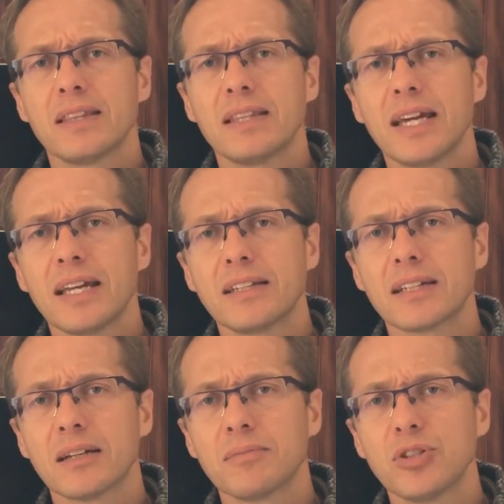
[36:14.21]
that
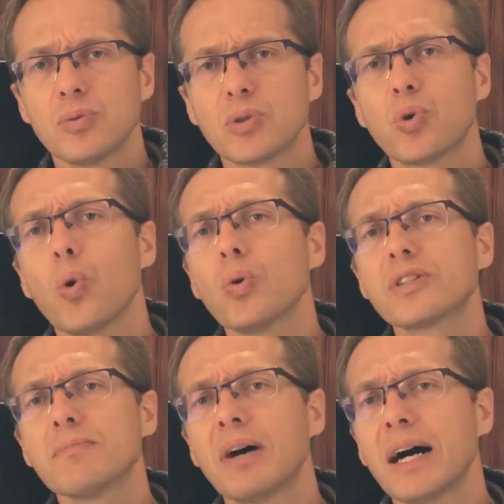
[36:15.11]
um, you will call to
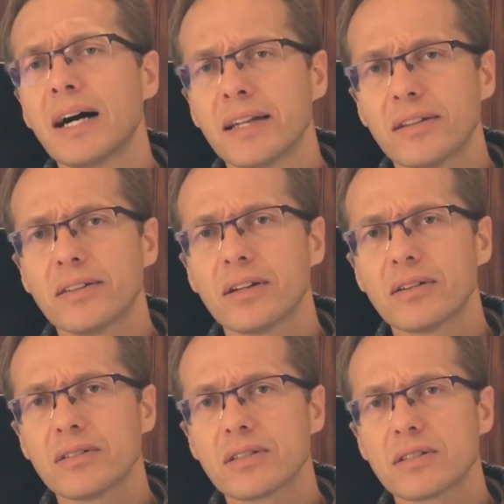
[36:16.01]
mind
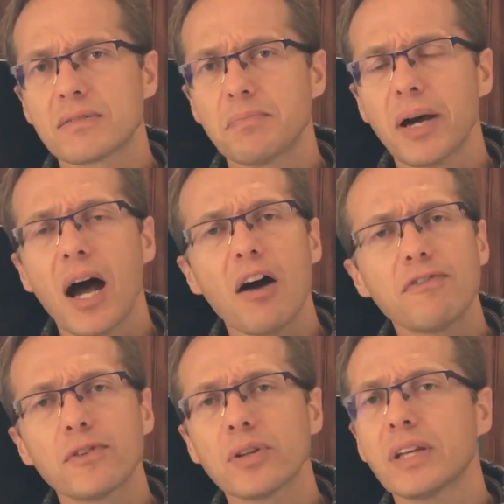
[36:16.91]
those
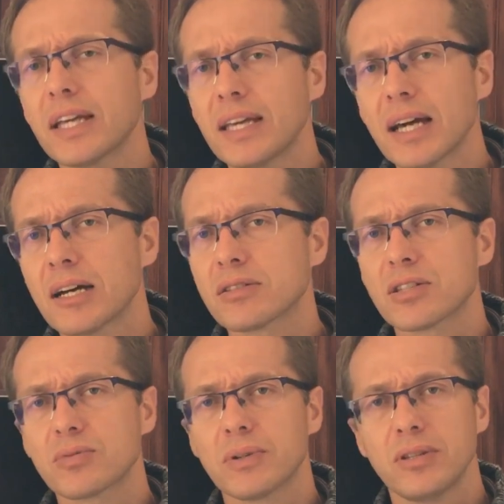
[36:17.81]
powerful
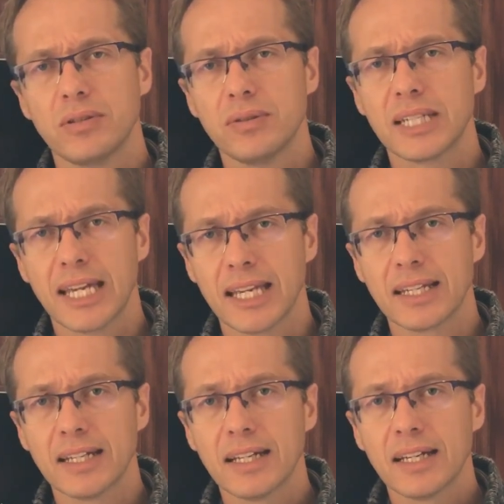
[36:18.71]
encounters with you again.
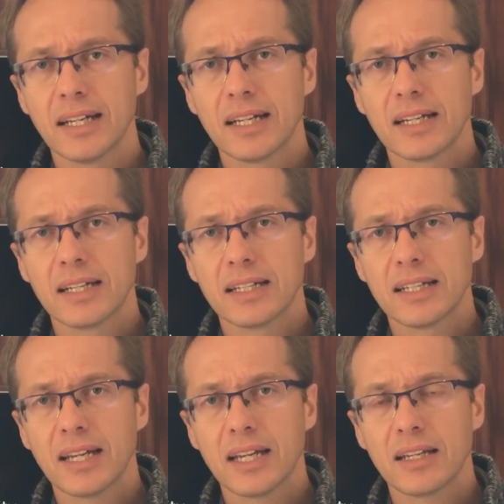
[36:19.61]

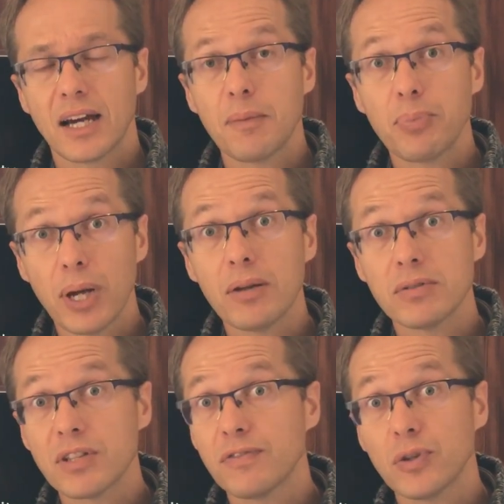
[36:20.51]
And I pray
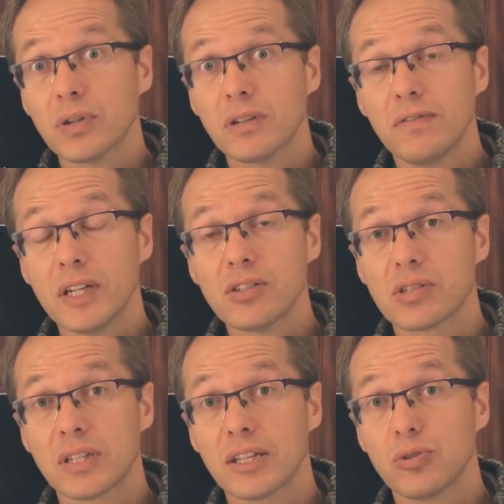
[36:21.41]
also for your conviction
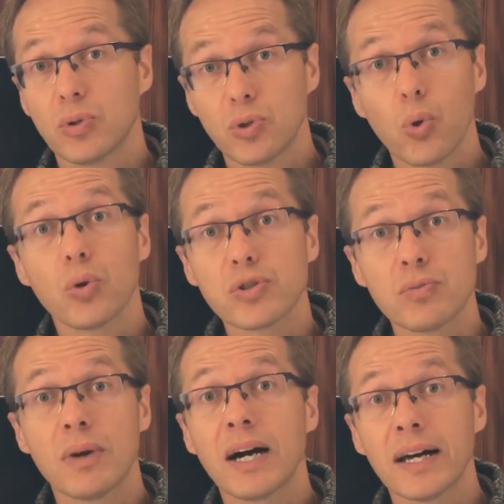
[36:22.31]
that you will call to
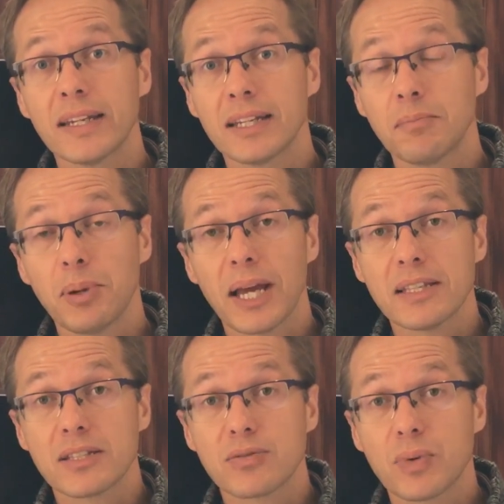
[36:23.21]
mind in
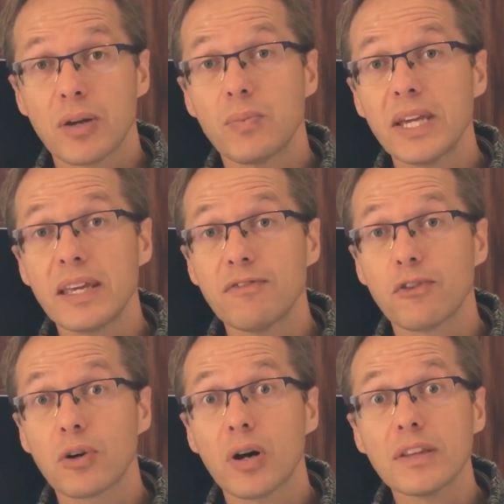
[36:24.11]
places where we
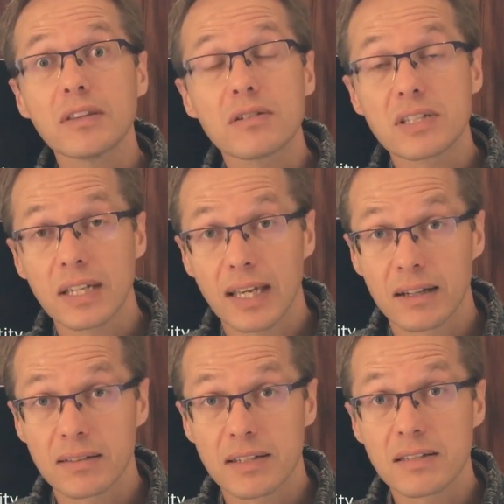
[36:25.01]
forgot those
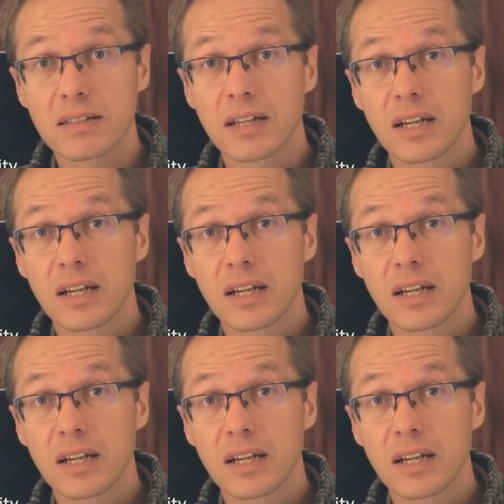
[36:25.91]
encounters